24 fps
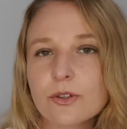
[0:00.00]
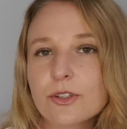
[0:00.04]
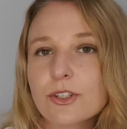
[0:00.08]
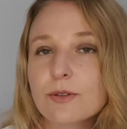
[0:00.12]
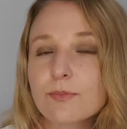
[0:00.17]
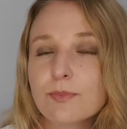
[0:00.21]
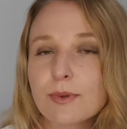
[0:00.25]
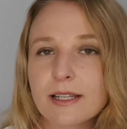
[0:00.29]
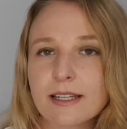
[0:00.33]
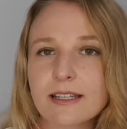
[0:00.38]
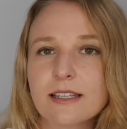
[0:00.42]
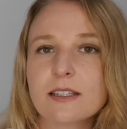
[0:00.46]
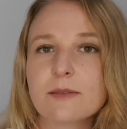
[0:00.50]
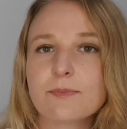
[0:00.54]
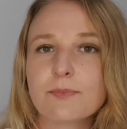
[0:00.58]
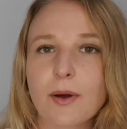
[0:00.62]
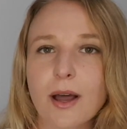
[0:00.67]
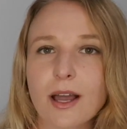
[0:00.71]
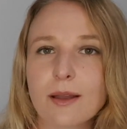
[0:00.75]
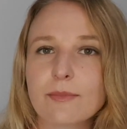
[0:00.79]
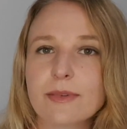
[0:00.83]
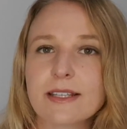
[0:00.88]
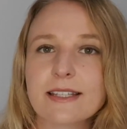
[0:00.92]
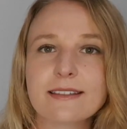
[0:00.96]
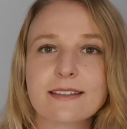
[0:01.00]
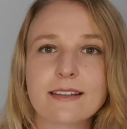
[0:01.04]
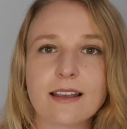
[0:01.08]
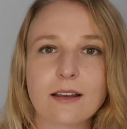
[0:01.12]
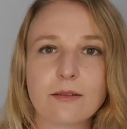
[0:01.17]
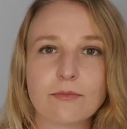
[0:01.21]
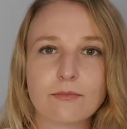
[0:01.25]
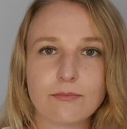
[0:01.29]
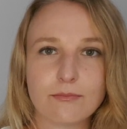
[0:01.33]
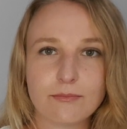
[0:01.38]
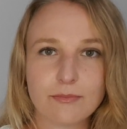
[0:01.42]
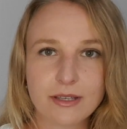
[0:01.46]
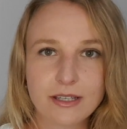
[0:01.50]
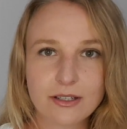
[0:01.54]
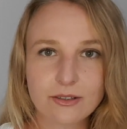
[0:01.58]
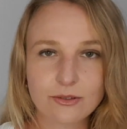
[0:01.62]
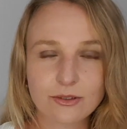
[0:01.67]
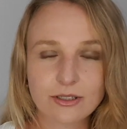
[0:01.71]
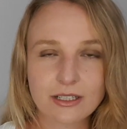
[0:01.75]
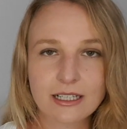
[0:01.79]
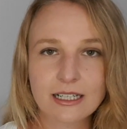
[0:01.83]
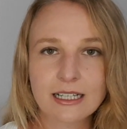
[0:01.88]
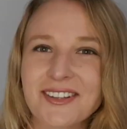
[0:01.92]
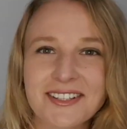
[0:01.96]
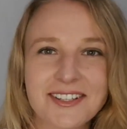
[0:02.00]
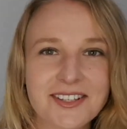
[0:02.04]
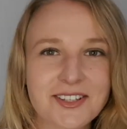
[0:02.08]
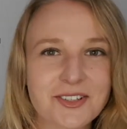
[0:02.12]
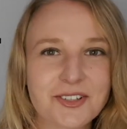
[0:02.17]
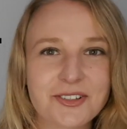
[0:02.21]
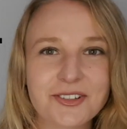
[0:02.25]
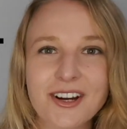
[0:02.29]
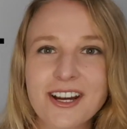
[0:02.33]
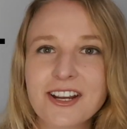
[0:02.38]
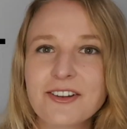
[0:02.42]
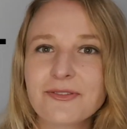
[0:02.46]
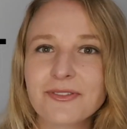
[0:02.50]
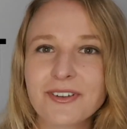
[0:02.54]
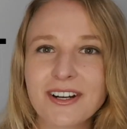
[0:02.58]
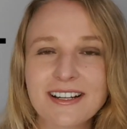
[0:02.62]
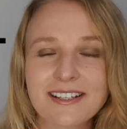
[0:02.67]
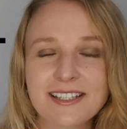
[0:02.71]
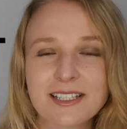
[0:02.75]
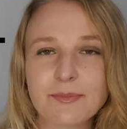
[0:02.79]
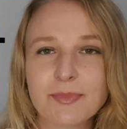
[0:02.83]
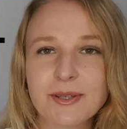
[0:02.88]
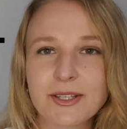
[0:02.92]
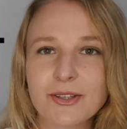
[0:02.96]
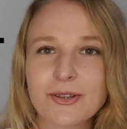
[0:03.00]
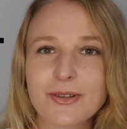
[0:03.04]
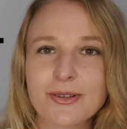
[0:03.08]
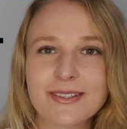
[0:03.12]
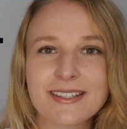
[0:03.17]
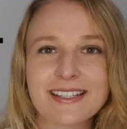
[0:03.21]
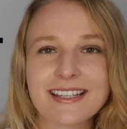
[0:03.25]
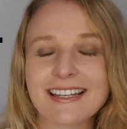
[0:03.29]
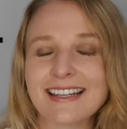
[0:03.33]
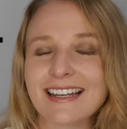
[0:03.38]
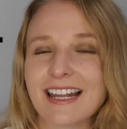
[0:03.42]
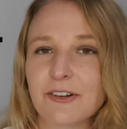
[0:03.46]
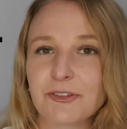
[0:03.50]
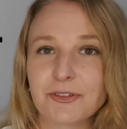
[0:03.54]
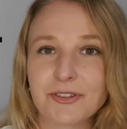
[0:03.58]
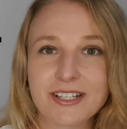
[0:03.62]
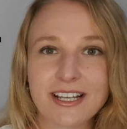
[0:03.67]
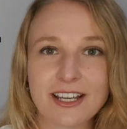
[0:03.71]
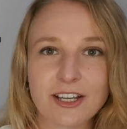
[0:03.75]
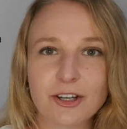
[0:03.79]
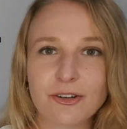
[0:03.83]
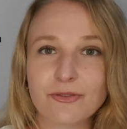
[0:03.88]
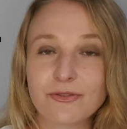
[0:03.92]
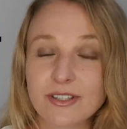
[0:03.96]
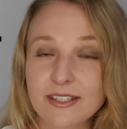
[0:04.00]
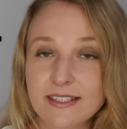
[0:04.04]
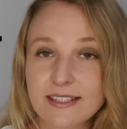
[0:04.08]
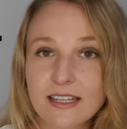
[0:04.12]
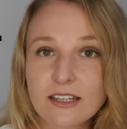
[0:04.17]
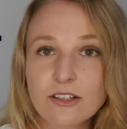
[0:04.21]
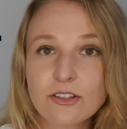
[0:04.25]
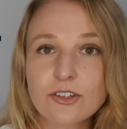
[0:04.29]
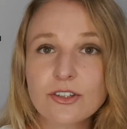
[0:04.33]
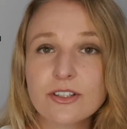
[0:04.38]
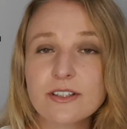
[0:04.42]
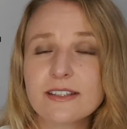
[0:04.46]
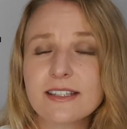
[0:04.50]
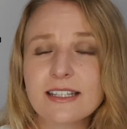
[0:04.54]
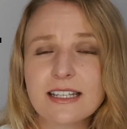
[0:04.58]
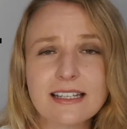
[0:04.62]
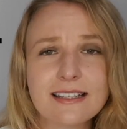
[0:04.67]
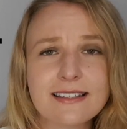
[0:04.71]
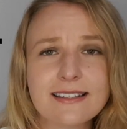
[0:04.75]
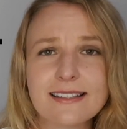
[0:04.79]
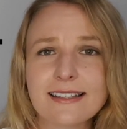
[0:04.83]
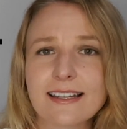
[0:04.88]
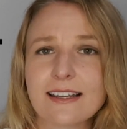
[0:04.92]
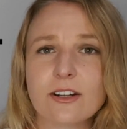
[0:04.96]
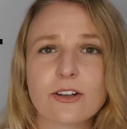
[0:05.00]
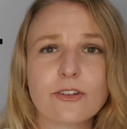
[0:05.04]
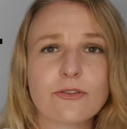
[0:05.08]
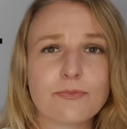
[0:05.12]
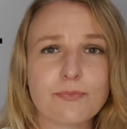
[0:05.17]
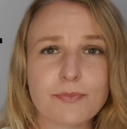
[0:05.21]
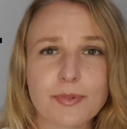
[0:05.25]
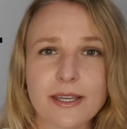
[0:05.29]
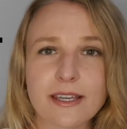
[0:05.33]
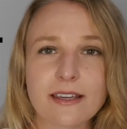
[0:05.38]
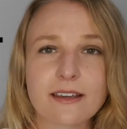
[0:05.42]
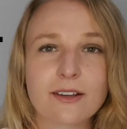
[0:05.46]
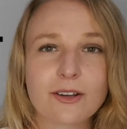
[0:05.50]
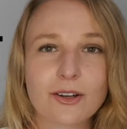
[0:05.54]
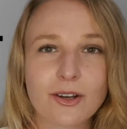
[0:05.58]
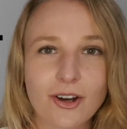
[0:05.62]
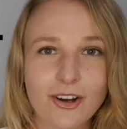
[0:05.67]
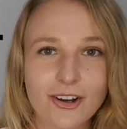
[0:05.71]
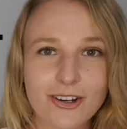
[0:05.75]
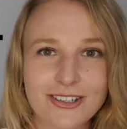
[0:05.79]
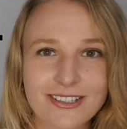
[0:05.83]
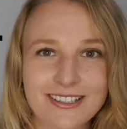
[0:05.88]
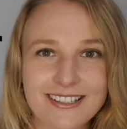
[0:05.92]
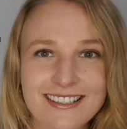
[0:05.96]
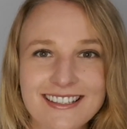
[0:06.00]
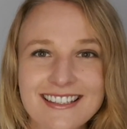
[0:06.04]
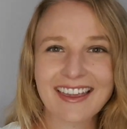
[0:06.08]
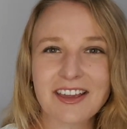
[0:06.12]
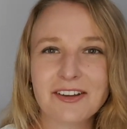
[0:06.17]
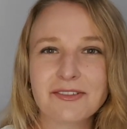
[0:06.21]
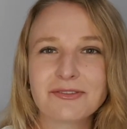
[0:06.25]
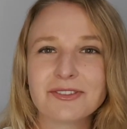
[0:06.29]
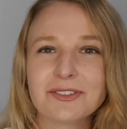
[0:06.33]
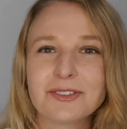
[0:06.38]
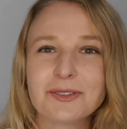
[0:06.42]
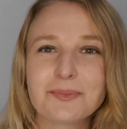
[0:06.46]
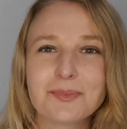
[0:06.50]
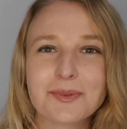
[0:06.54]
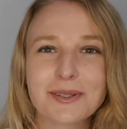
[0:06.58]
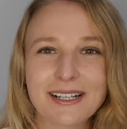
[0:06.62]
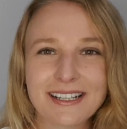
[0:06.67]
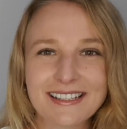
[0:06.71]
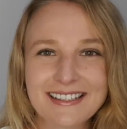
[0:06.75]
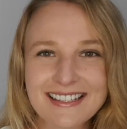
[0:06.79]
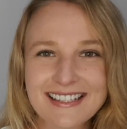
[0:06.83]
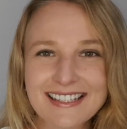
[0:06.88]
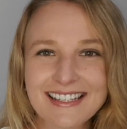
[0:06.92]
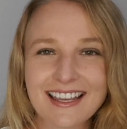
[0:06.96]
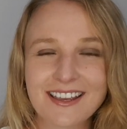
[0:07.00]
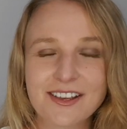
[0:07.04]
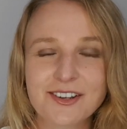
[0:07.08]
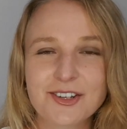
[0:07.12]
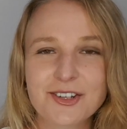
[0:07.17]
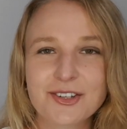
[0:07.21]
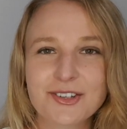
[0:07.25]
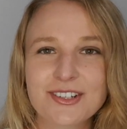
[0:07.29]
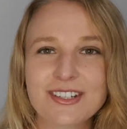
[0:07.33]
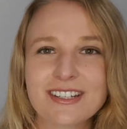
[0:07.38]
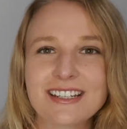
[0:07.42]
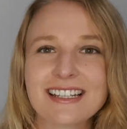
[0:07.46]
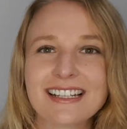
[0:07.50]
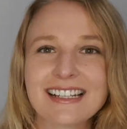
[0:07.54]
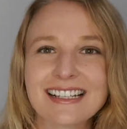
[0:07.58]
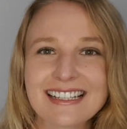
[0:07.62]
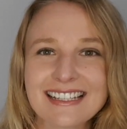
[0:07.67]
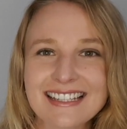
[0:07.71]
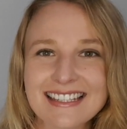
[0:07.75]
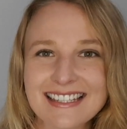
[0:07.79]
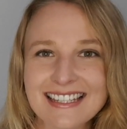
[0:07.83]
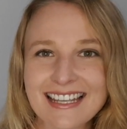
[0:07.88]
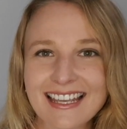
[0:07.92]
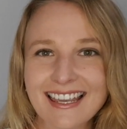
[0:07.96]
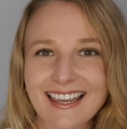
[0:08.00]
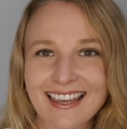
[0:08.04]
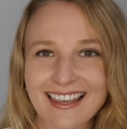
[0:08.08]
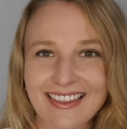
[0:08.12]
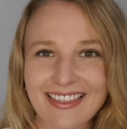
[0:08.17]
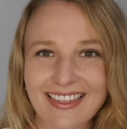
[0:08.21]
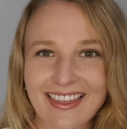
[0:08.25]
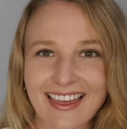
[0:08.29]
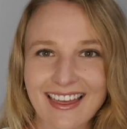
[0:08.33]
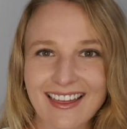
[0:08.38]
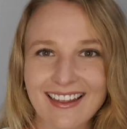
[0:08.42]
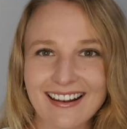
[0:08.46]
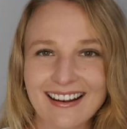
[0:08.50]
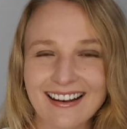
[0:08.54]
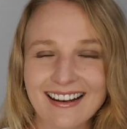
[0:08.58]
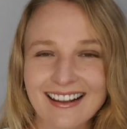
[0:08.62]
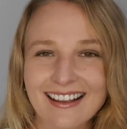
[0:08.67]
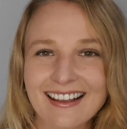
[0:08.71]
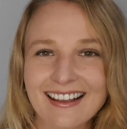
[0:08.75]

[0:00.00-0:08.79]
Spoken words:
could you please buy me some milk? This is a great phrase to be using in everyday conversations instead of because. Careful pronunciation, seeing that.